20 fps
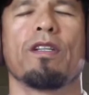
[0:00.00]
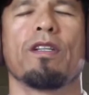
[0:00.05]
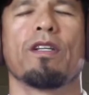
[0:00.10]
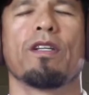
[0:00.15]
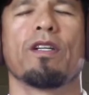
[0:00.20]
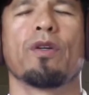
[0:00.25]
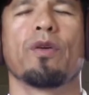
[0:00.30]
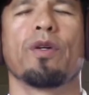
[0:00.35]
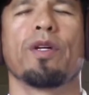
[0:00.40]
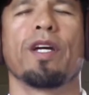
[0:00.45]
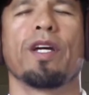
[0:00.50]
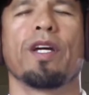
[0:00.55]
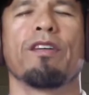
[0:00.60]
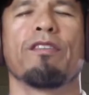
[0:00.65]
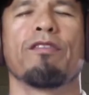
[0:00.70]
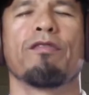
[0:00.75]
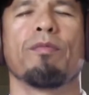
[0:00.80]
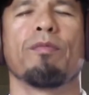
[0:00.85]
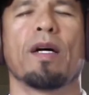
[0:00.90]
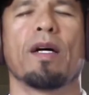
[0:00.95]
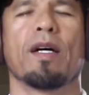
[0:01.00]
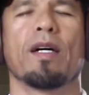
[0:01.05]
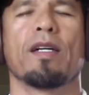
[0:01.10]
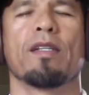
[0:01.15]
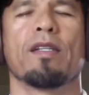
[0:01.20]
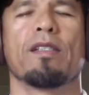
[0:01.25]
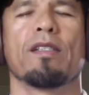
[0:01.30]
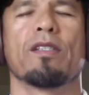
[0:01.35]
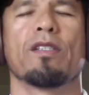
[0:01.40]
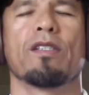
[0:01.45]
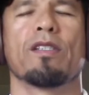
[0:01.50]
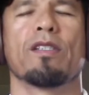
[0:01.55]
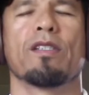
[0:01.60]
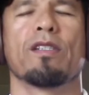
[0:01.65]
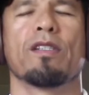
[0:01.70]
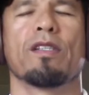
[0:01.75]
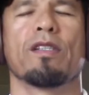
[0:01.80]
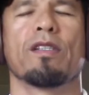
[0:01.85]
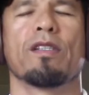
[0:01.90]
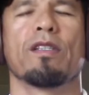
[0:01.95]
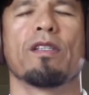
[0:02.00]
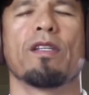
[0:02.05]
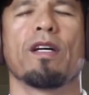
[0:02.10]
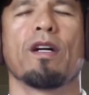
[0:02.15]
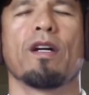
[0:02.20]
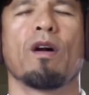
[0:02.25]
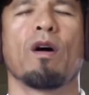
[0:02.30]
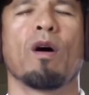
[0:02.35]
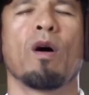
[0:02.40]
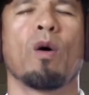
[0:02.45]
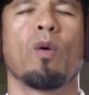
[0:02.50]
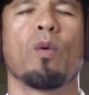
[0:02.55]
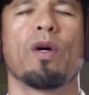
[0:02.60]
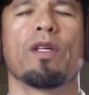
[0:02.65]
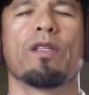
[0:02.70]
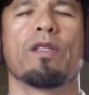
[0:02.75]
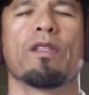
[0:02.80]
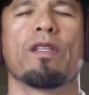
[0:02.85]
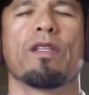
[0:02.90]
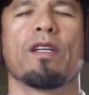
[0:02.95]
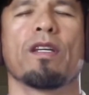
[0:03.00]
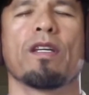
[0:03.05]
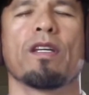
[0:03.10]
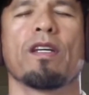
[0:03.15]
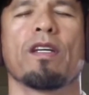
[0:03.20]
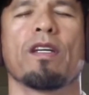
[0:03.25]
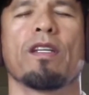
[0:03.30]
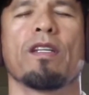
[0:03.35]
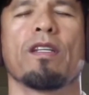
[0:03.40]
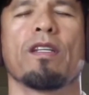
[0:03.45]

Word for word: creative minds that are always thinking.